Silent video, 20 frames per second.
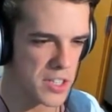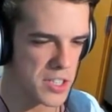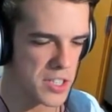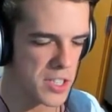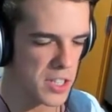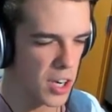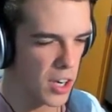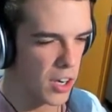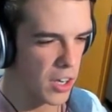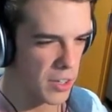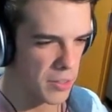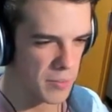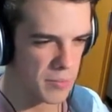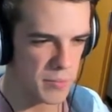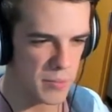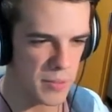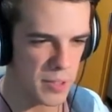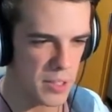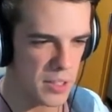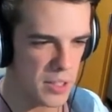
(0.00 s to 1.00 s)
see God.
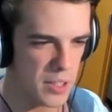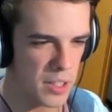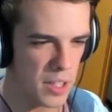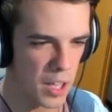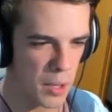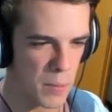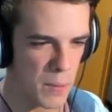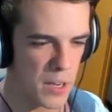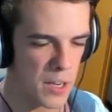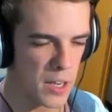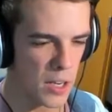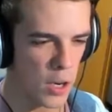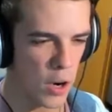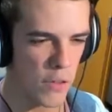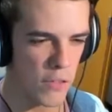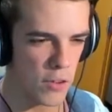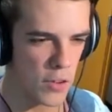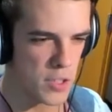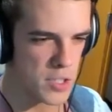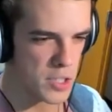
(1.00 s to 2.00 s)
Like peeking
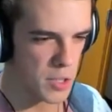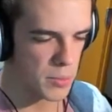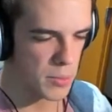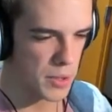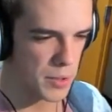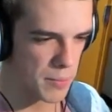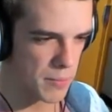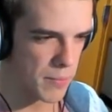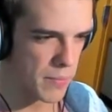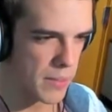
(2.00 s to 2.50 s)
over or something.